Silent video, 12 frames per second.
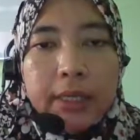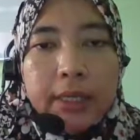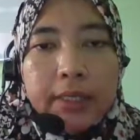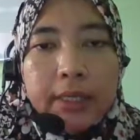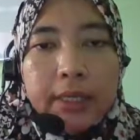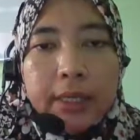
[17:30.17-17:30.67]

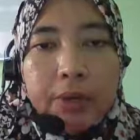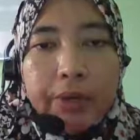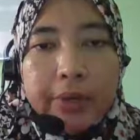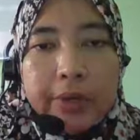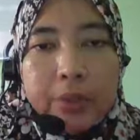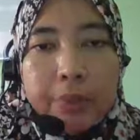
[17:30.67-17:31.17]
integrate
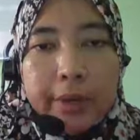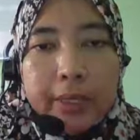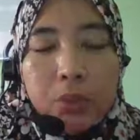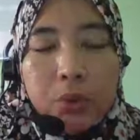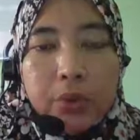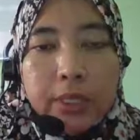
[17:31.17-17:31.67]
with
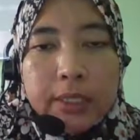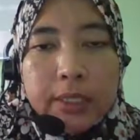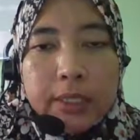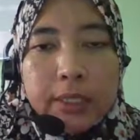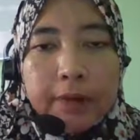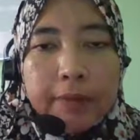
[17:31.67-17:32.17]
respect to d
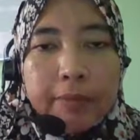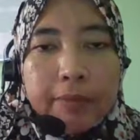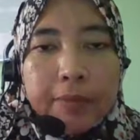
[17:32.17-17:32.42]
theta.